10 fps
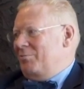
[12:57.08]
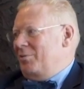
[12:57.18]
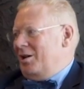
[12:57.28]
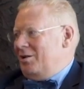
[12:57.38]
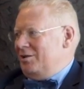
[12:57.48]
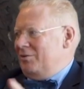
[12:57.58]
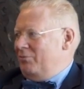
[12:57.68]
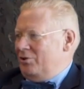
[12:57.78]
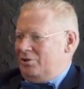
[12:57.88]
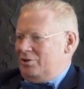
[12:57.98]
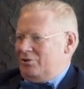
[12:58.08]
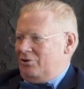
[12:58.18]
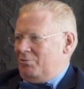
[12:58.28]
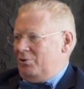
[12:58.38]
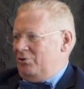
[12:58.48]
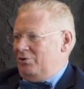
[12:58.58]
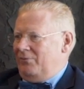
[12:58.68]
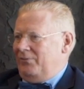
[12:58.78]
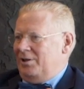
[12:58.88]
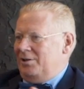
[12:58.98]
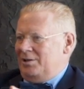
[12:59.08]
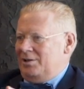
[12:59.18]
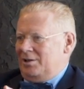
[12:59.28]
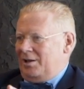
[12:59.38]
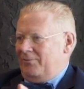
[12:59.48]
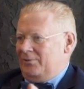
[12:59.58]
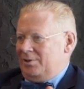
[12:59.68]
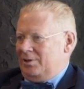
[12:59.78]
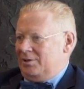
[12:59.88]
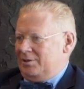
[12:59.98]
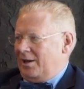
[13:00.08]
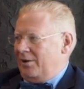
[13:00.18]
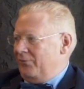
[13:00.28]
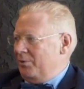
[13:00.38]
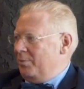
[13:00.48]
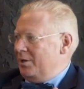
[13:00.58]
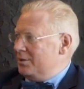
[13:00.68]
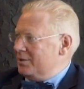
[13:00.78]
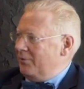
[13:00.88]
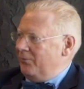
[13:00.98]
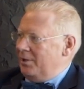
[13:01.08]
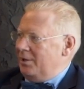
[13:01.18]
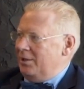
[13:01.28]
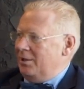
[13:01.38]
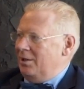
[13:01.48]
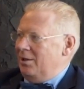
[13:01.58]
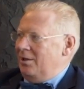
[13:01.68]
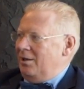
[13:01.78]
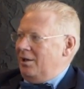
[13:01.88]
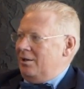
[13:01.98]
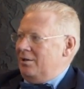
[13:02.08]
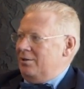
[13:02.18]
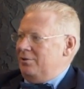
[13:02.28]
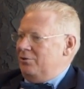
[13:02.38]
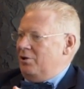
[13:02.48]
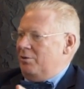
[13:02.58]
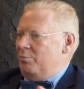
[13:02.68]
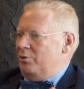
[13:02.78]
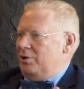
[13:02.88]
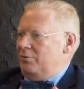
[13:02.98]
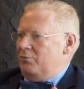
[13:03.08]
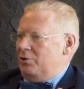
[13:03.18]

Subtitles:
the mechanism which is novel to the field. It helps in a self-repair, self-healing, and you can put in